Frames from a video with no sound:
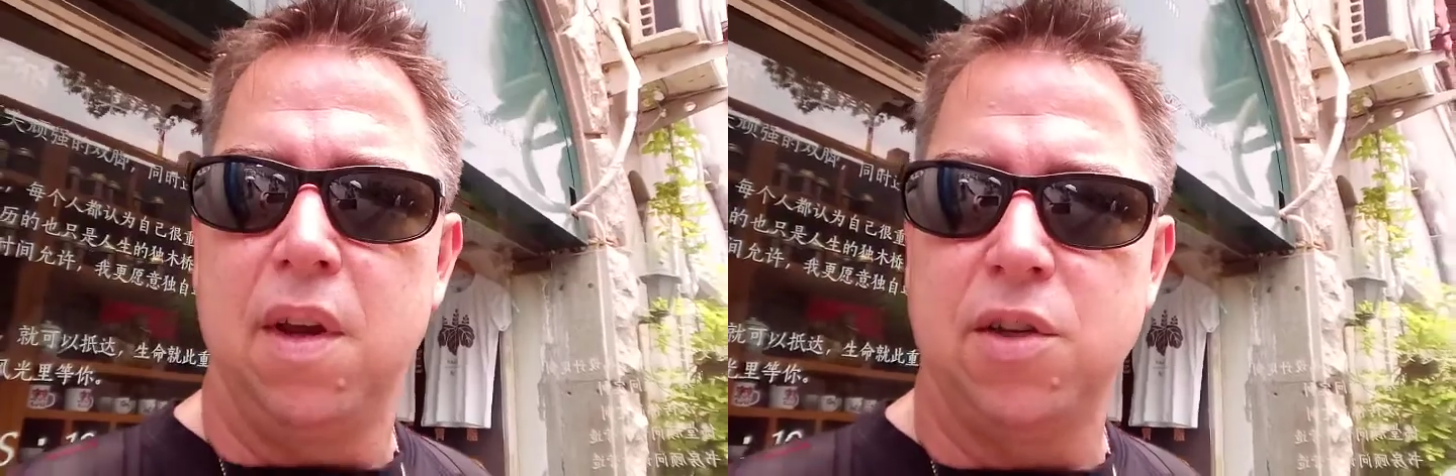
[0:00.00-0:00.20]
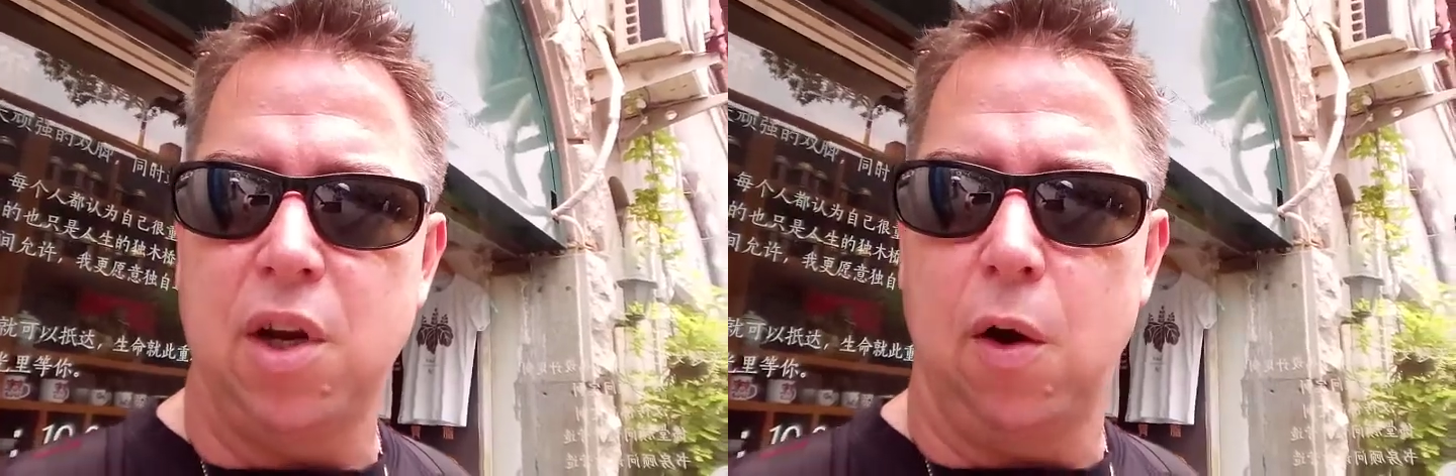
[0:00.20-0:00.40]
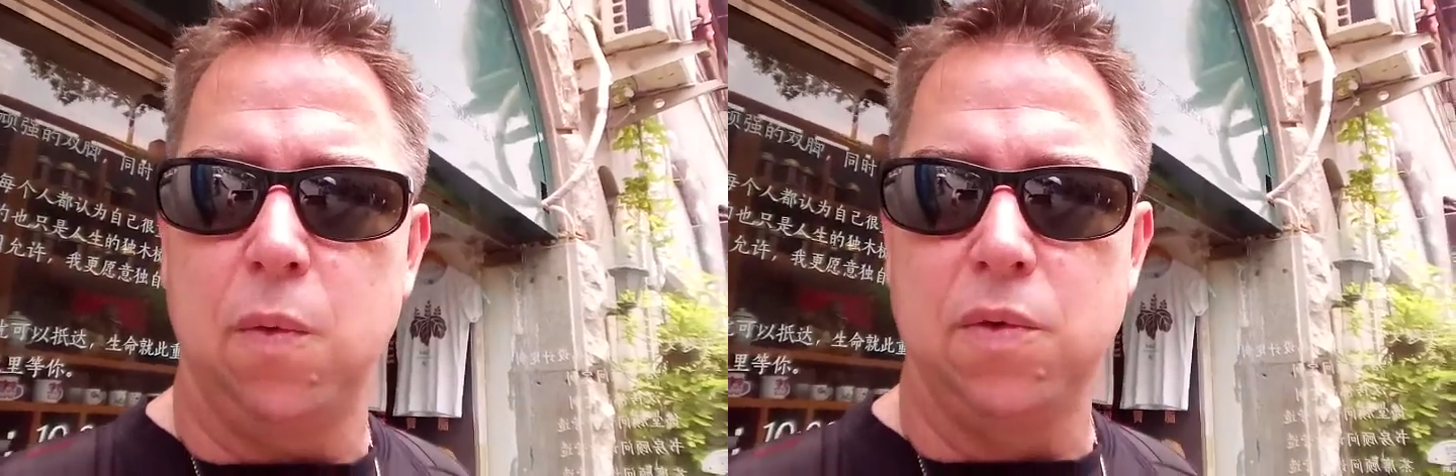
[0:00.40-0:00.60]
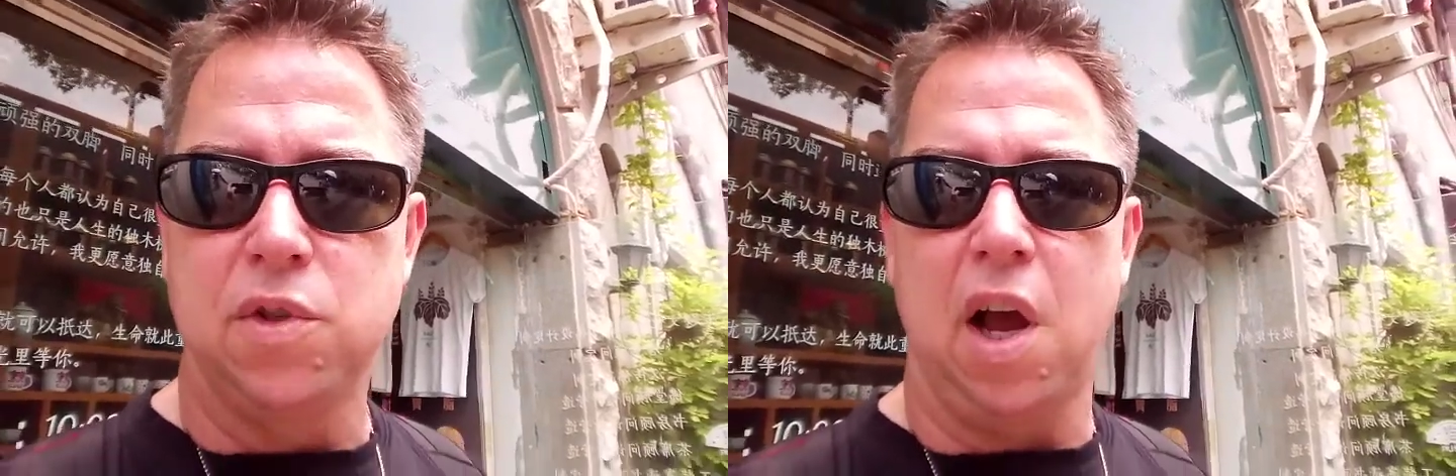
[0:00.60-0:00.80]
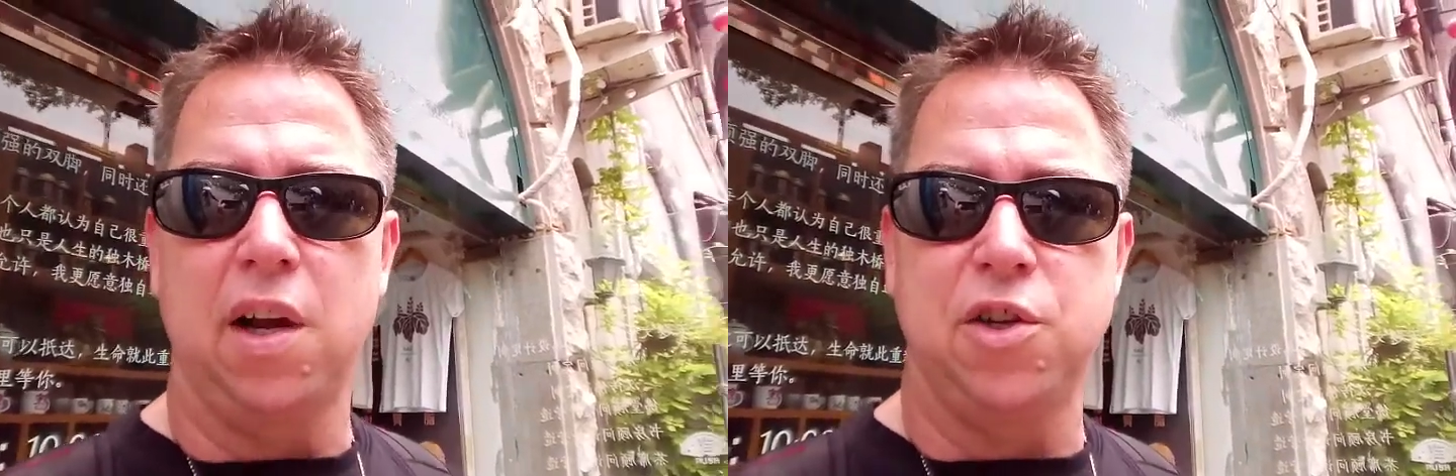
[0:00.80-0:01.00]
So,
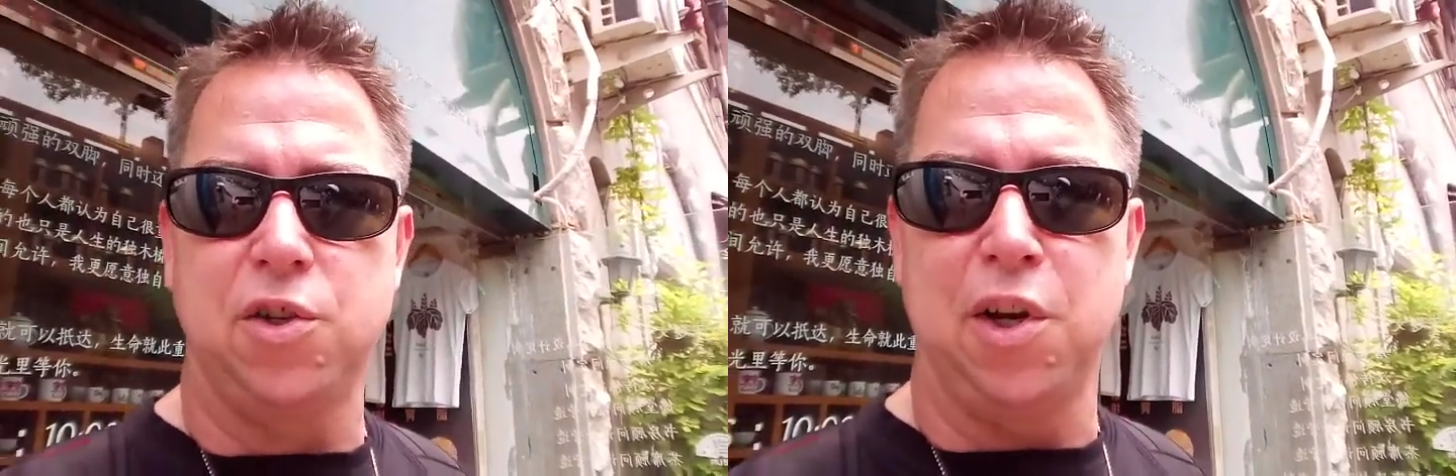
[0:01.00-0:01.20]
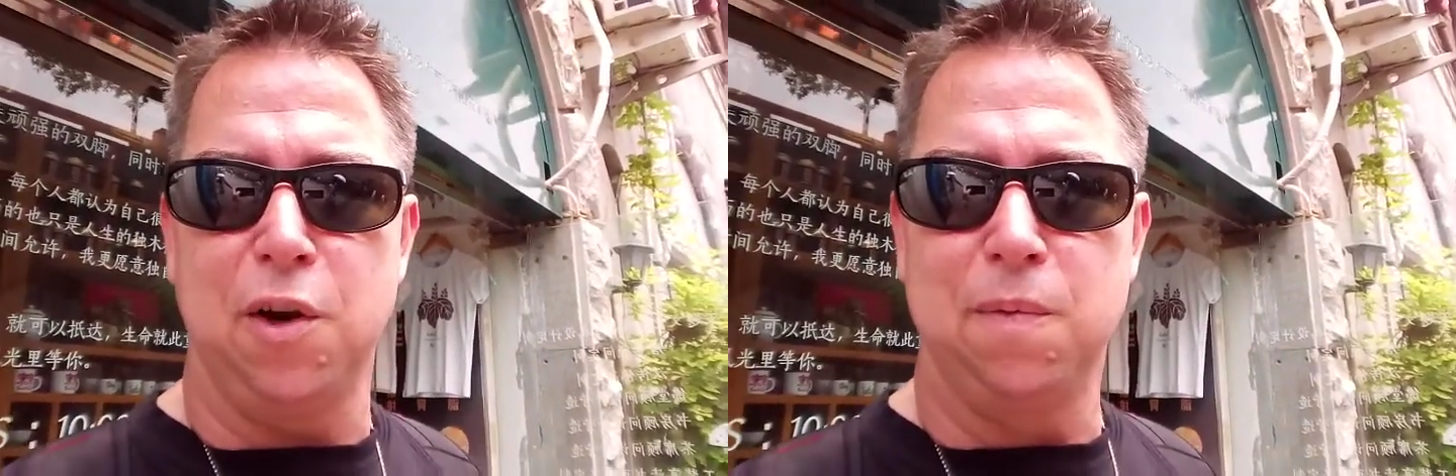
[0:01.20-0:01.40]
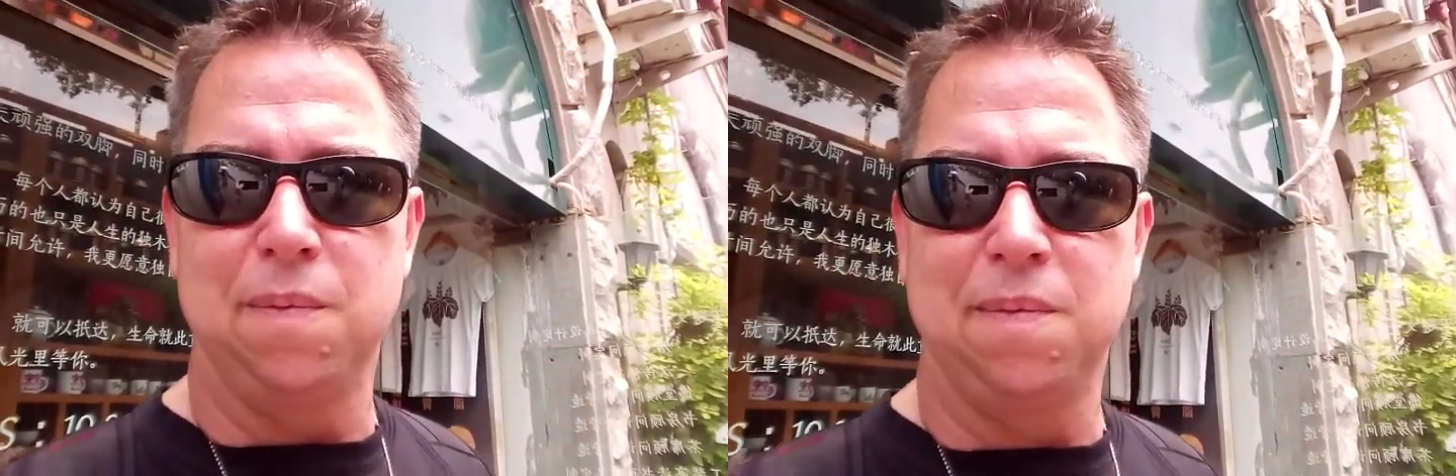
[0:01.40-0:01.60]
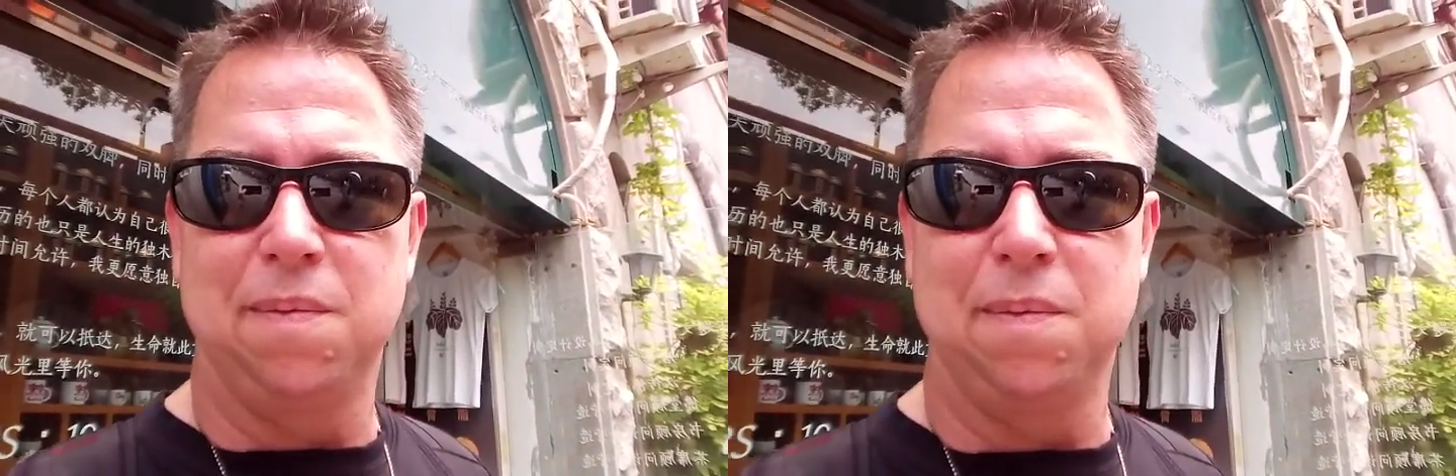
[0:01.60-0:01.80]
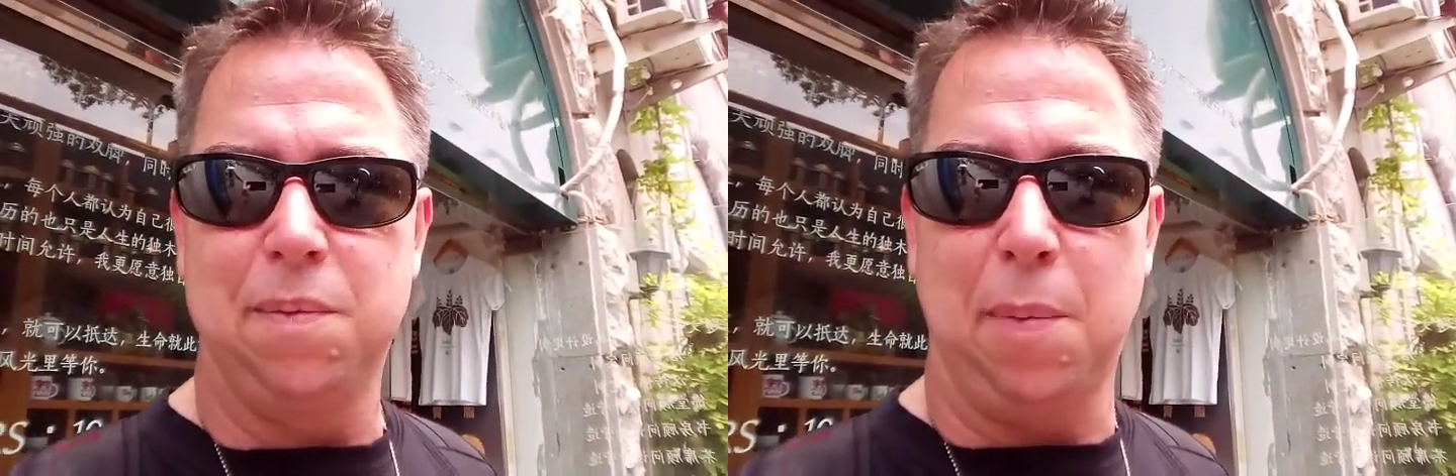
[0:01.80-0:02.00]
talk at you soon.
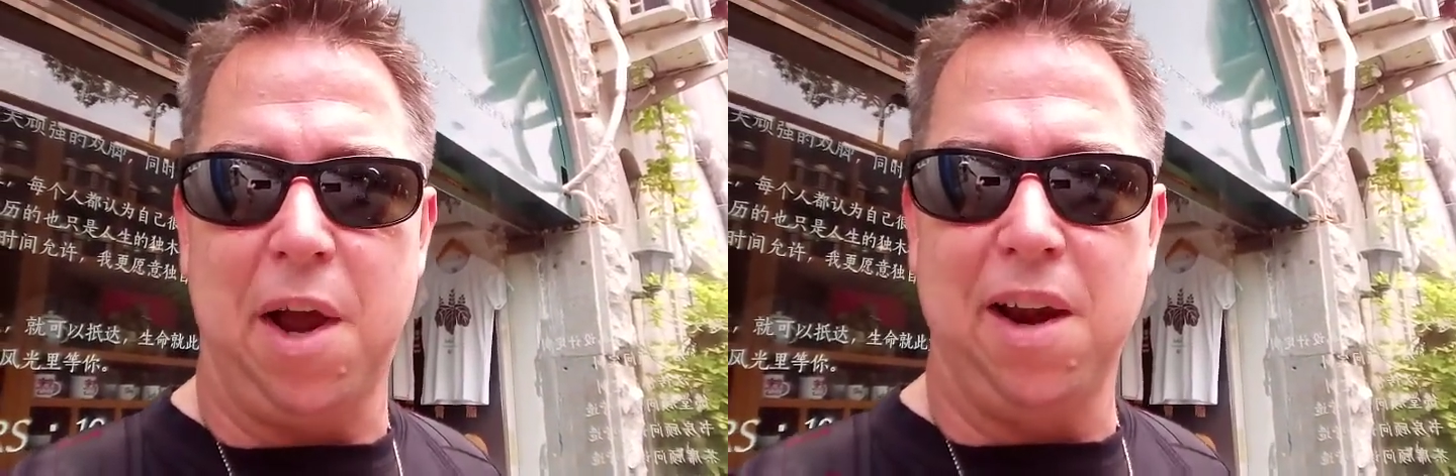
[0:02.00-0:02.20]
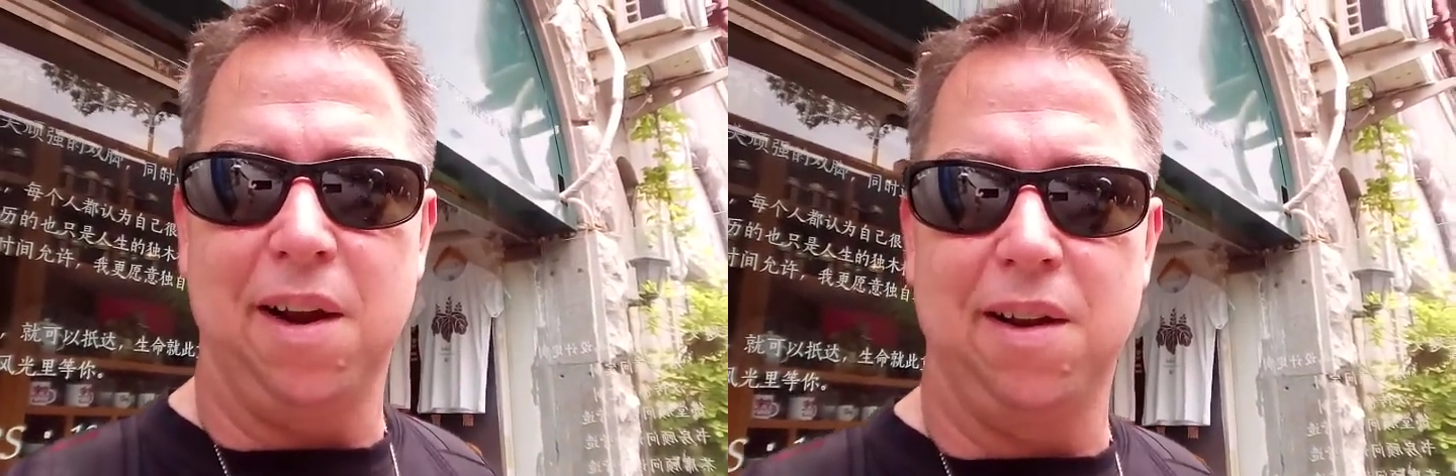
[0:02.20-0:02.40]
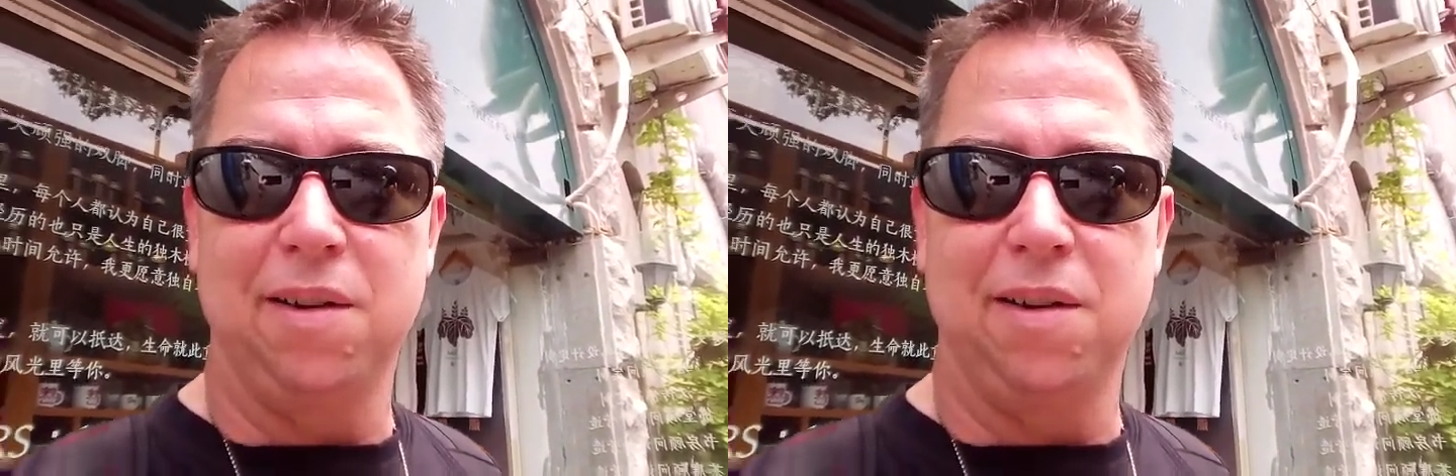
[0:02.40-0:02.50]
Bye-bye.